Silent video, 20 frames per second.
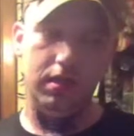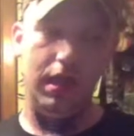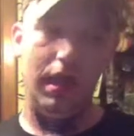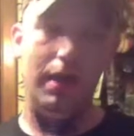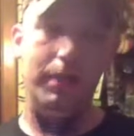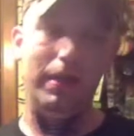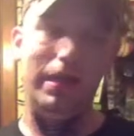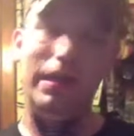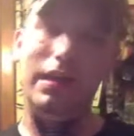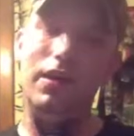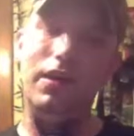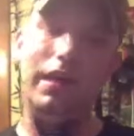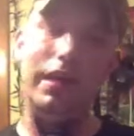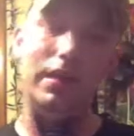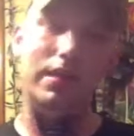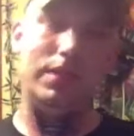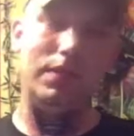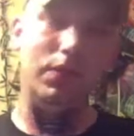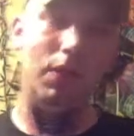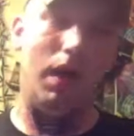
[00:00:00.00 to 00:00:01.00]
I mean, they'll
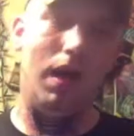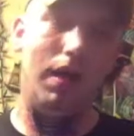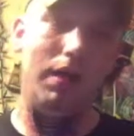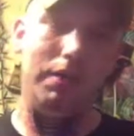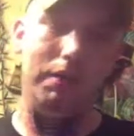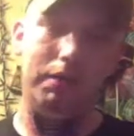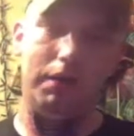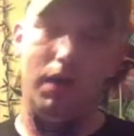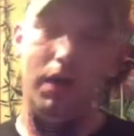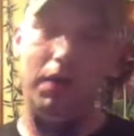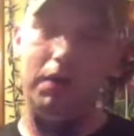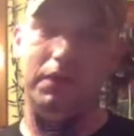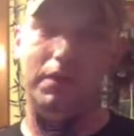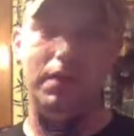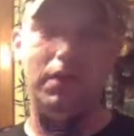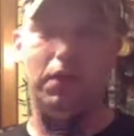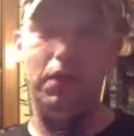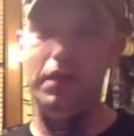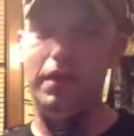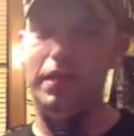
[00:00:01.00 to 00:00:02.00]
get SWAT involved
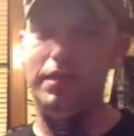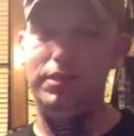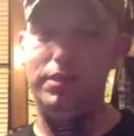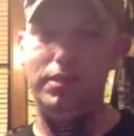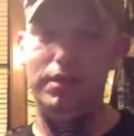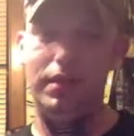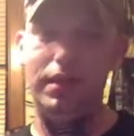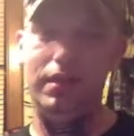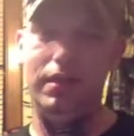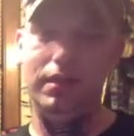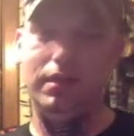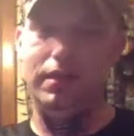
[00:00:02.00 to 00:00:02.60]
and all that shit,